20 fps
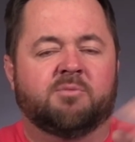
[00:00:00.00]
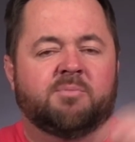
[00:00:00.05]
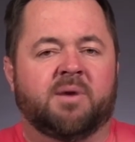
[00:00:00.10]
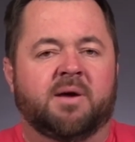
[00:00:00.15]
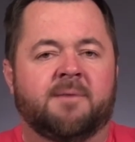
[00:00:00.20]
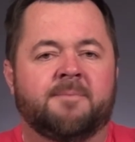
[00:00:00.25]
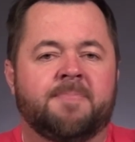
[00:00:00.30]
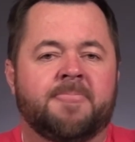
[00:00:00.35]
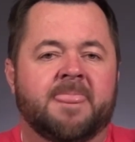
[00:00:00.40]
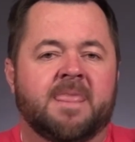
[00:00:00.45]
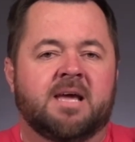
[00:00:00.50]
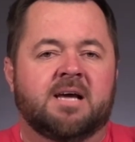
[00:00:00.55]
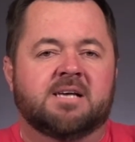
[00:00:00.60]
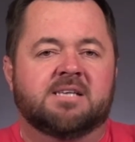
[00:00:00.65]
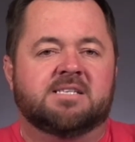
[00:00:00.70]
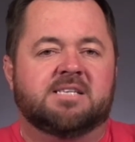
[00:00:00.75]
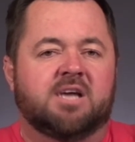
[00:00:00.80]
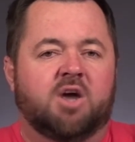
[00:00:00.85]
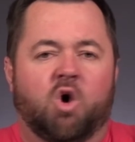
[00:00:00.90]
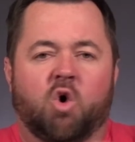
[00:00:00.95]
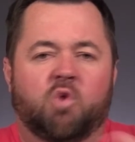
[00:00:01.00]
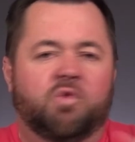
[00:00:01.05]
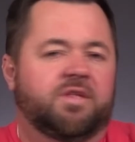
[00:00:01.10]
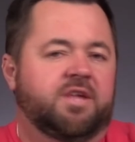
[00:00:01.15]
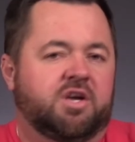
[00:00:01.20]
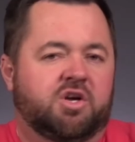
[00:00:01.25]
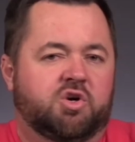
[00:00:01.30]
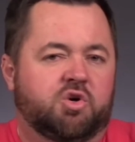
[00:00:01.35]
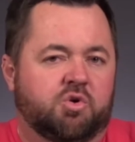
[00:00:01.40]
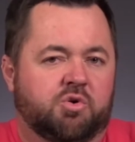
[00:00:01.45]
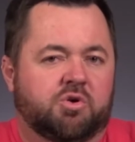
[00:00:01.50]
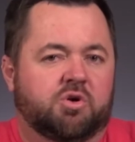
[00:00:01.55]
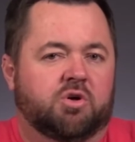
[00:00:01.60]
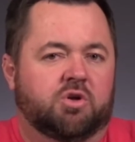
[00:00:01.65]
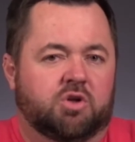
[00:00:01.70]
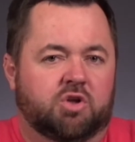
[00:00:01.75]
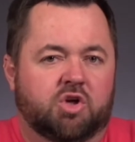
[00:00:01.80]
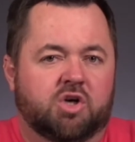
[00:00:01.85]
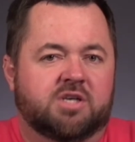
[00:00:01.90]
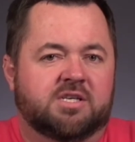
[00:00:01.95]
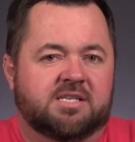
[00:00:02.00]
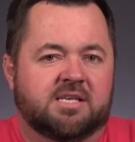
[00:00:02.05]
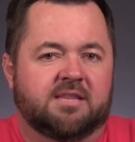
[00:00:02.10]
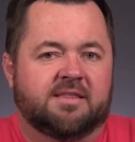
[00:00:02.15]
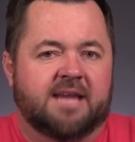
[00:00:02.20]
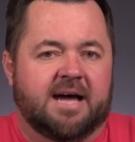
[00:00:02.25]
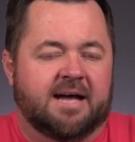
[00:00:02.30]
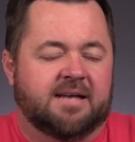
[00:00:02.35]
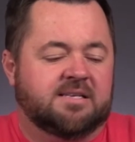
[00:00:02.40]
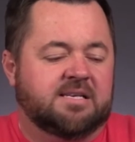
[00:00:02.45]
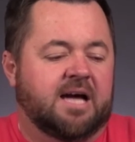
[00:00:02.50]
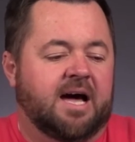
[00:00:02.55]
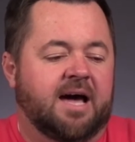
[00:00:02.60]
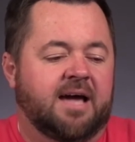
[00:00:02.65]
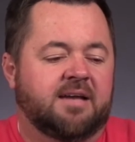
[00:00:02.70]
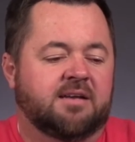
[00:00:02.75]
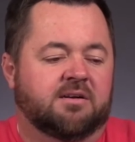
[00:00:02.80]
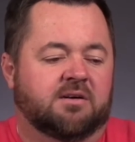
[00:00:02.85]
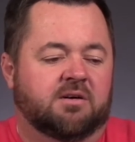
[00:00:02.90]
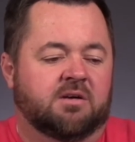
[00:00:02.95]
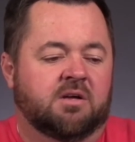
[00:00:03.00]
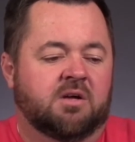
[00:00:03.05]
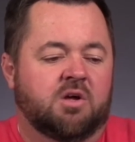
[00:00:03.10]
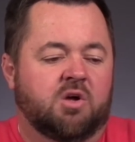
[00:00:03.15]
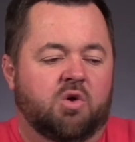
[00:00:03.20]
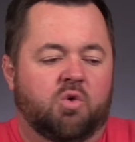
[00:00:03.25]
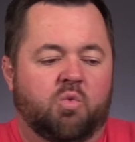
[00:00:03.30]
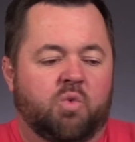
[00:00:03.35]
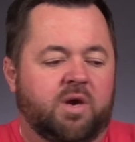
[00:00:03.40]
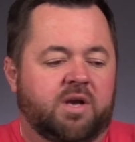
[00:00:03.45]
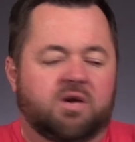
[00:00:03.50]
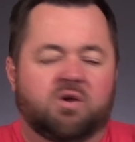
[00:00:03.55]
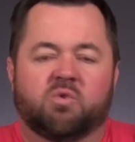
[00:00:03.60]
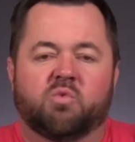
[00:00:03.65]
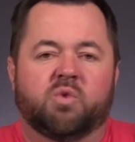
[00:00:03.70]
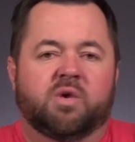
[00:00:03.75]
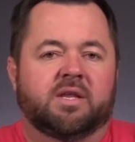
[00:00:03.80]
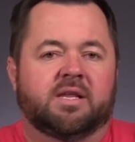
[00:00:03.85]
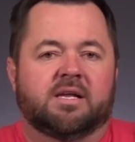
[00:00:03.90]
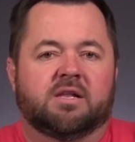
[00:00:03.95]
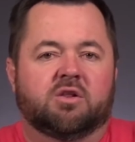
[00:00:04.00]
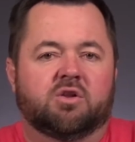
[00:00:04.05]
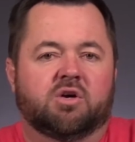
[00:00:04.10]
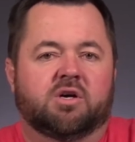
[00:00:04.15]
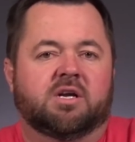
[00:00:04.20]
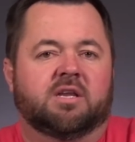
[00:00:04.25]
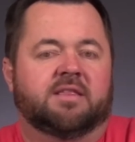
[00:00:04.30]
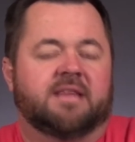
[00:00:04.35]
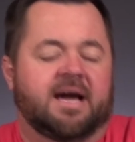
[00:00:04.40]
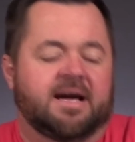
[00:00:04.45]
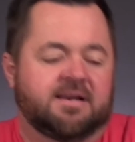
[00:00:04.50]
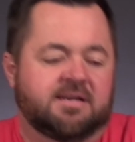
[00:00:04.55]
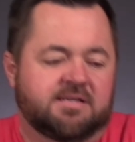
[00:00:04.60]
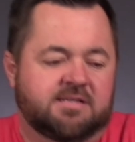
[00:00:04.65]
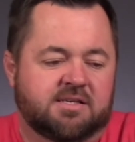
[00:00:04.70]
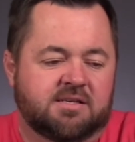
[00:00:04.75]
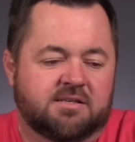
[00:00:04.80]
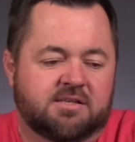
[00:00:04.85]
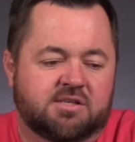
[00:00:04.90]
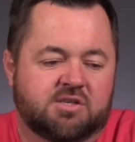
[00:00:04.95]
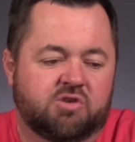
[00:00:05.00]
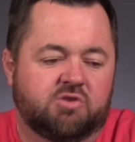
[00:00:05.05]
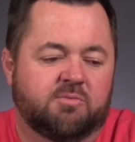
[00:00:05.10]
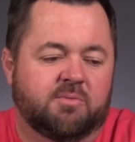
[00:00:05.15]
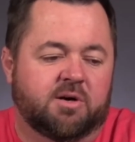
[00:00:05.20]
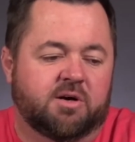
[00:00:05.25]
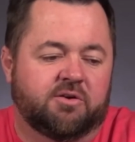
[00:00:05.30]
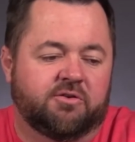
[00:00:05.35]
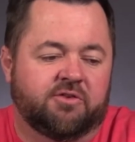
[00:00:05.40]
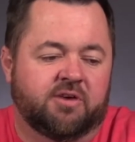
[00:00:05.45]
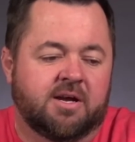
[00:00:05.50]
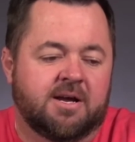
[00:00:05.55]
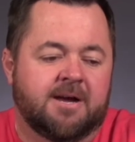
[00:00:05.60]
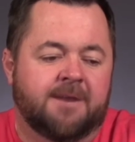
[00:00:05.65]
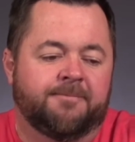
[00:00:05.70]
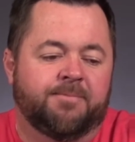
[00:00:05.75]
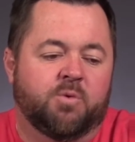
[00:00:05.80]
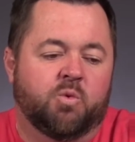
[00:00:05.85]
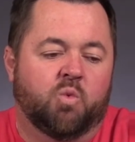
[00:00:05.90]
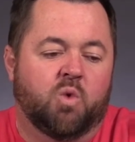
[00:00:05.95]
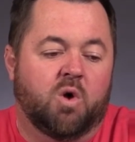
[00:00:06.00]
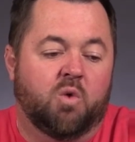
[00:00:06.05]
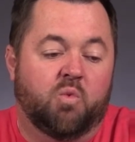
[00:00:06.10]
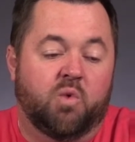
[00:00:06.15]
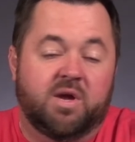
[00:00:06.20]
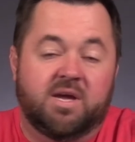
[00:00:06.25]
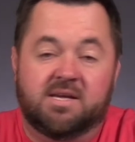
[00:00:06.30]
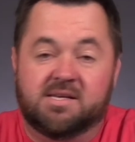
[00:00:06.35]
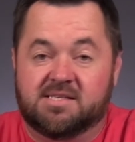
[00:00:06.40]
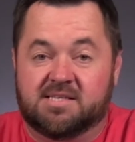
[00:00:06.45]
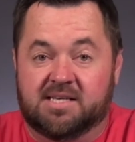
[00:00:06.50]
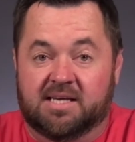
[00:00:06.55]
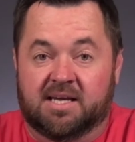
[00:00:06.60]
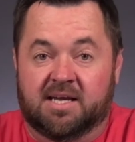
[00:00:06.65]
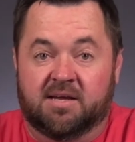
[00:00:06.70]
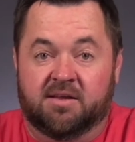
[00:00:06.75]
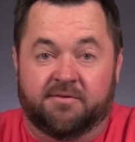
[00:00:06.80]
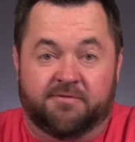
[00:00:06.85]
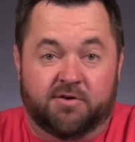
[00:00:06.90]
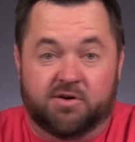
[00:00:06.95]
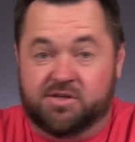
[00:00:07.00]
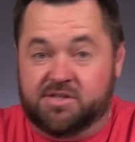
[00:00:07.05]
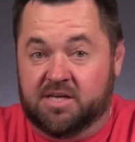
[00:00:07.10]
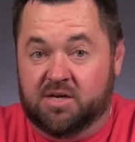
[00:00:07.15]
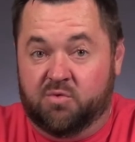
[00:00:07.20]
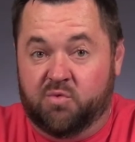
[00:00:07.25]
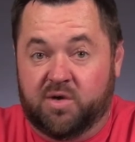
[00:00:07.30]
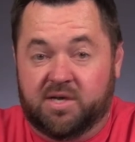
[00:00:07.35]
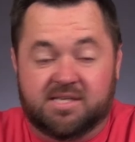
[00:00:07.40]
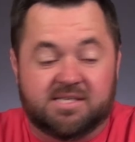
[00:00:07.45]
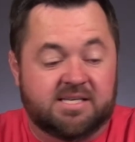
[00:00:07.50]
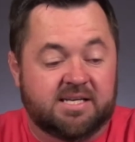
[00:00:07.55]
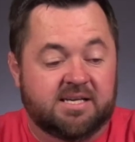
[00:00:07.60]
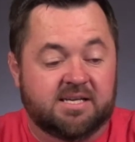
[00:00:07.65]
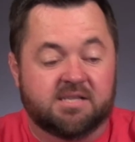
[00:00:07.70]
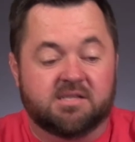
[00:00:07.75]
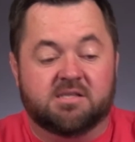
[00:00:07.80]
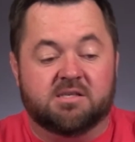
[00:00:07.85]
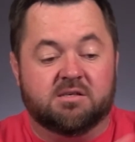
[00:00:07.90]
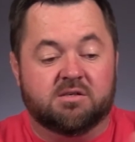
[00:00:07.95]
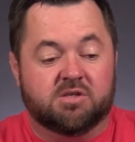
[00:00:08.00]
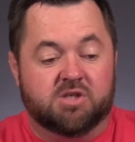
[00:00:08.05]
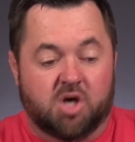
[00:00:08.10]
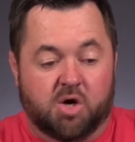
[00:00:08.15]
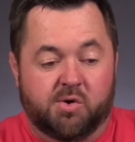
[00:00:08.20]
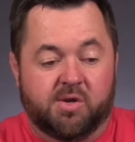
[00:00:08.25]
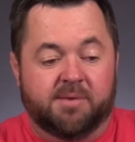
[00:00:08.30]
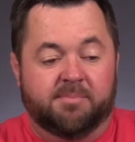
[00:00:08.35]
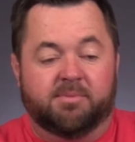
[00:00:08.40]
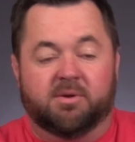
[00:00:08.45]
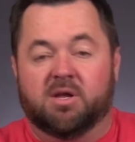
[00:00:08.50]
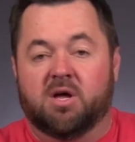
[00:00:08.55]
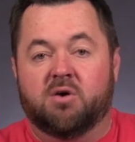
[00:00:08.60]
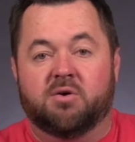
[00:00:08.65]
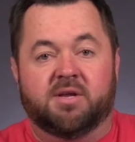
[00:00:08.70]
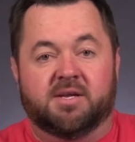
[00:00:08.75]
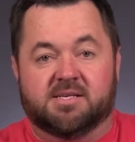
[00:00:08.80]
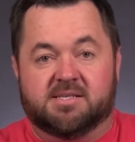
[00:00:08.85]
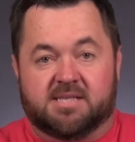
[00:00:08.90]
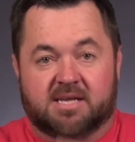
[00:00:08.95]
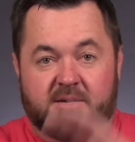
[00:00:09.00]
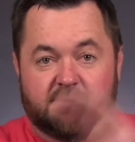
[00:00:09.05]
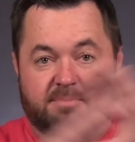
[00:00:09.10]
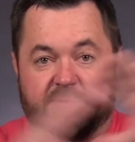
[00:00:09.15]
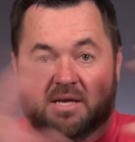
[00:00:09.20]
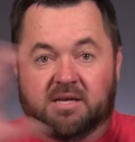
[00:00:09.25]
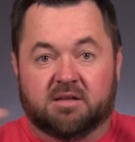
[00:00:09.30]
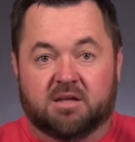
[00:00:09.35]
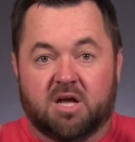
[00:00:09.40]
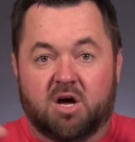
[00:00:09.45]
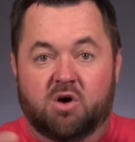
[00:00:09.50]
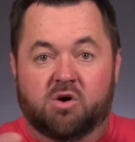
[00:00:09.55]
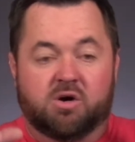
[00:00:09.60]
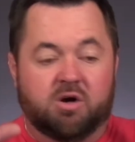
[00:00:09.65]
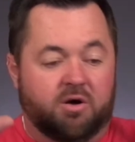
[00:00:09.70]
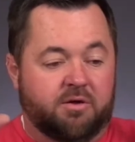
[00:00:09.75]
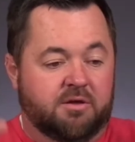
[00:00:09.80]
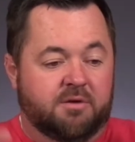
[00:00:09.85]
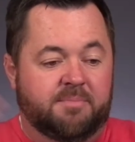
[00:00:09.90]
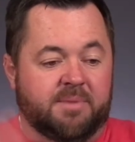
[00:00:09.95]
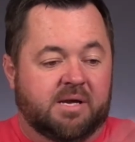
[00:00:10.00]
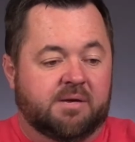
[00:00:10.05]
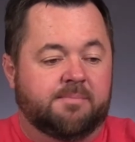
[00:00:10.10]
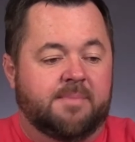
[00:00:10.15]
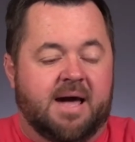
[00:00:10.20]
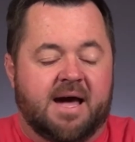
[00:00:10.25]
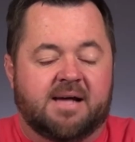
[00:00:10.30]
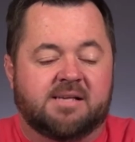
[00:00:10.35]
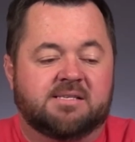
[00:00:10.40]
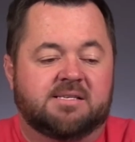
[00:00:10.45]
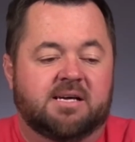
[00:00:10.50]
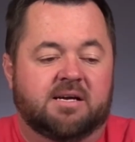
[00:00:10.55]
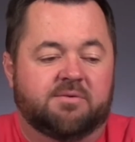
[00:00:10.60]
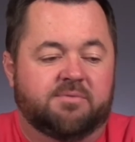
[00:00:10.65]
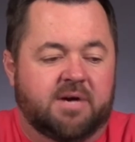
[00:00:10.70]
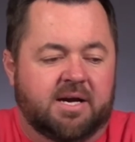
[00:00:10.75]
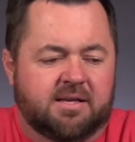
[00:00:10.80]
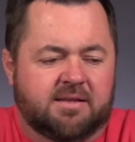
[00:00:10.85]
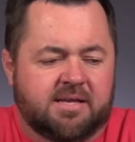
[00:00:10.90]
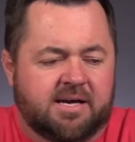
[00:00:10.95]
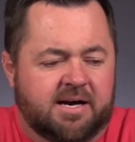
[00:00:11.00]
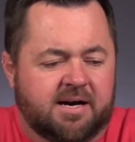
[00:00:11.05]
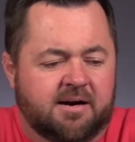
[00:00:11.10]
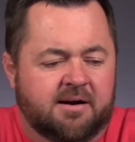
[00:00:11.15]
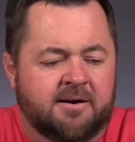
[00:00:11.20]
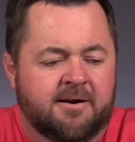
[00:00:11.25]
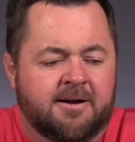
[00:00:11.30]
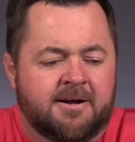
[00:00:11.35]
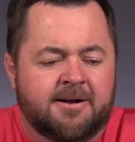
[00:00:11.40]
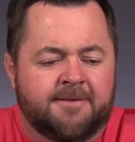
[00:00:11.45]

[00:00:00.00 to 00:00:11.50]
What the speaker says: But see, only Google looks at that title. We don't really look at that as consumers. What we see, the first thing we see is Tony Baloney's, their big logo, their big masthead right there.